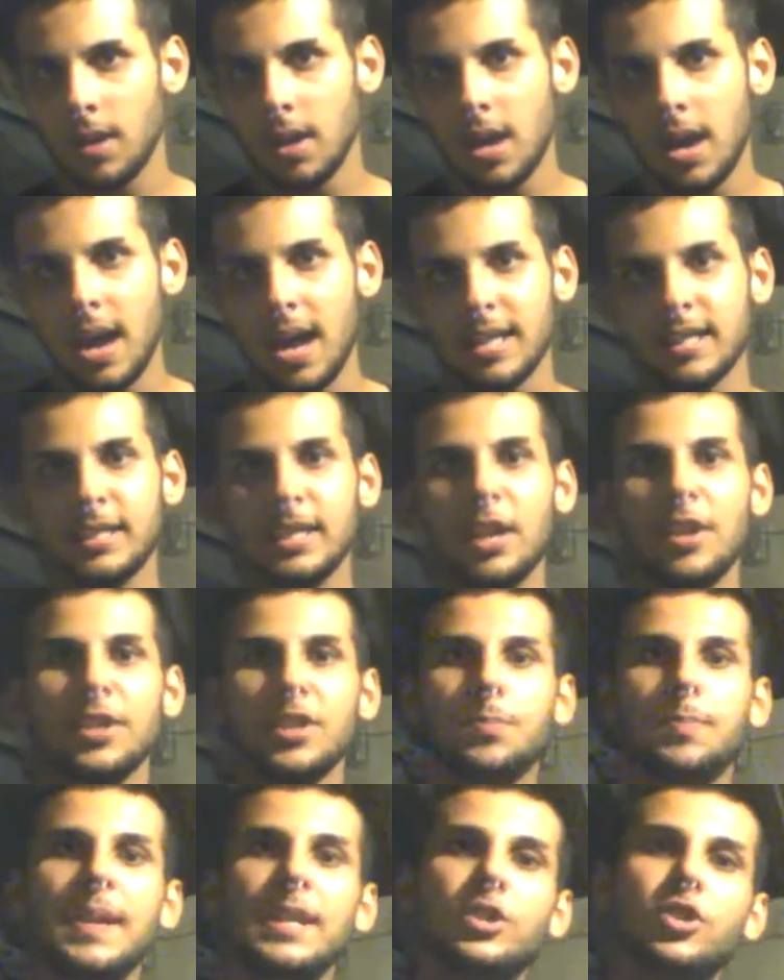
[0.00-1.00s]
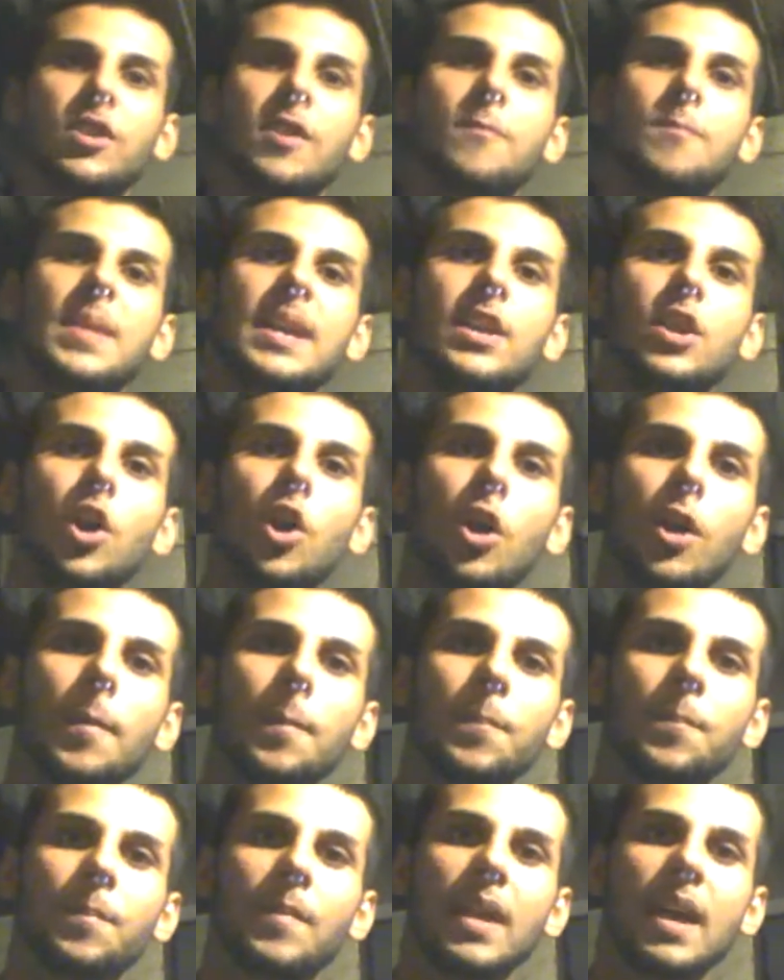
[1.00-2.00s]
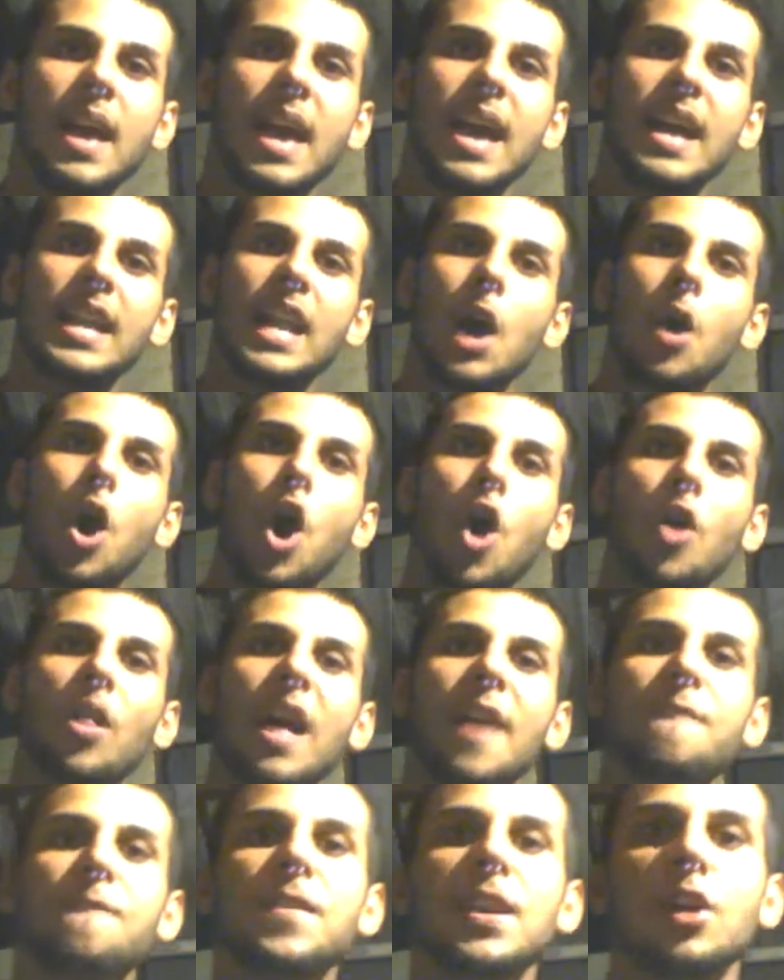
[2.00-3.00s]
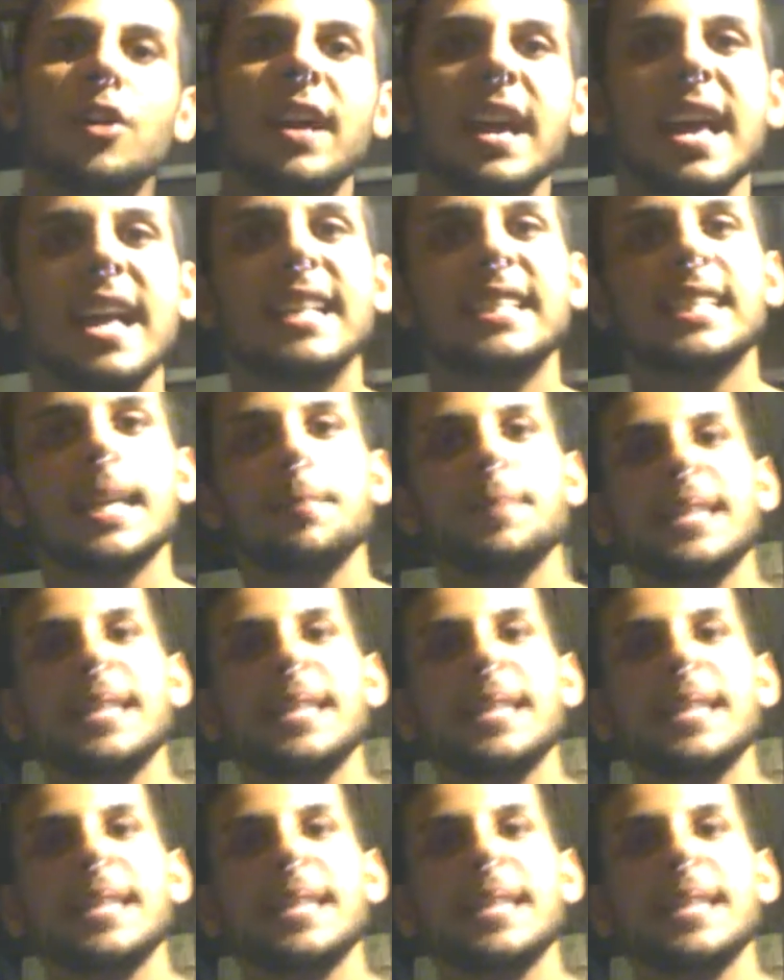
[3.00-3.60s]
I stare at this picture of me and her, and now all I feel is empty